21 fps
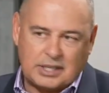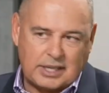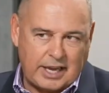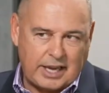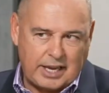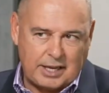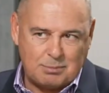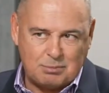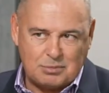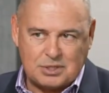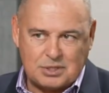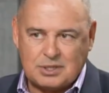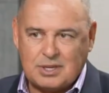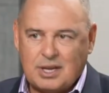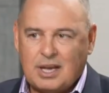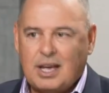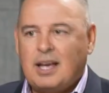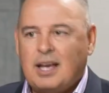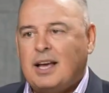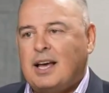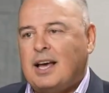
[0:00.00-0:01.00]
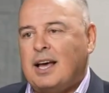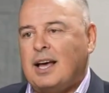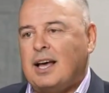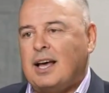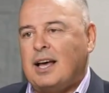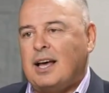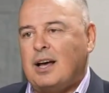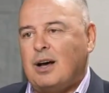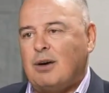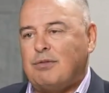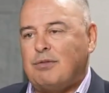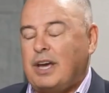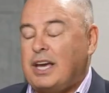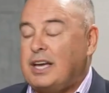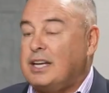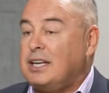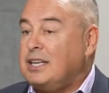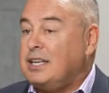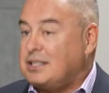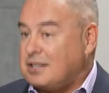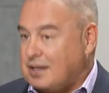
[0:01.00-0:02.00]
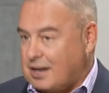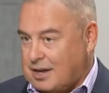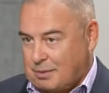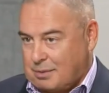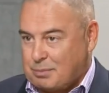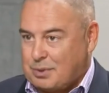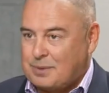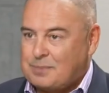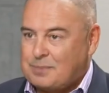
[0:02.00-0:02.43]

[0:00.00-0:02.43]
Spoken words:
Games of any type.